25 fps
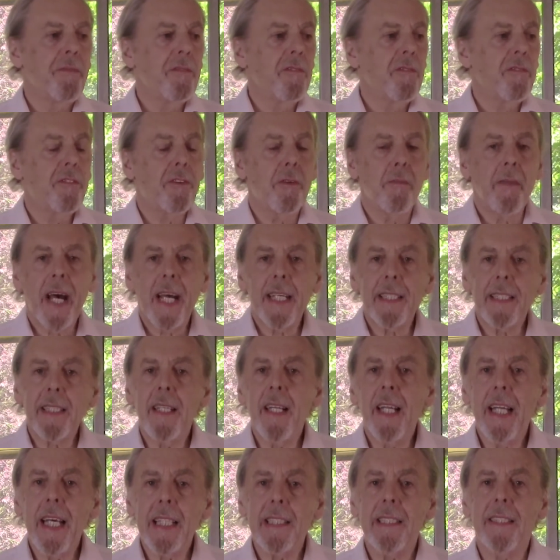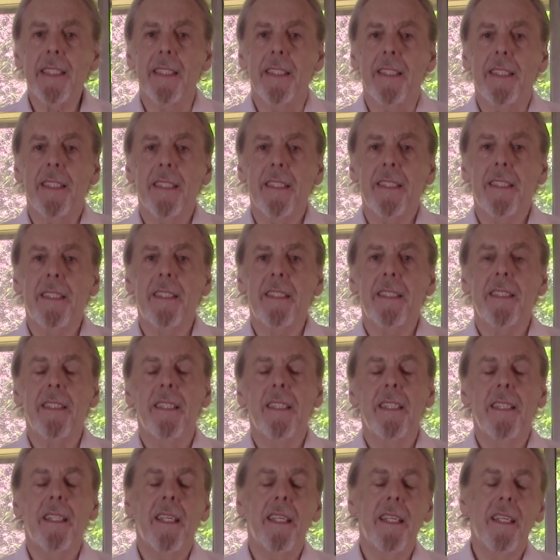From adolescence
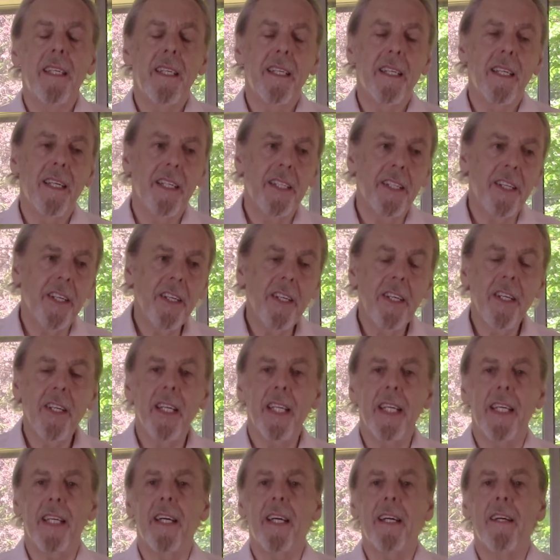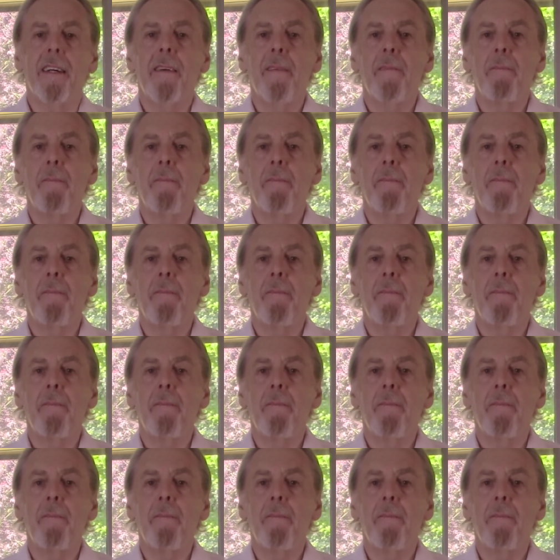and earlier,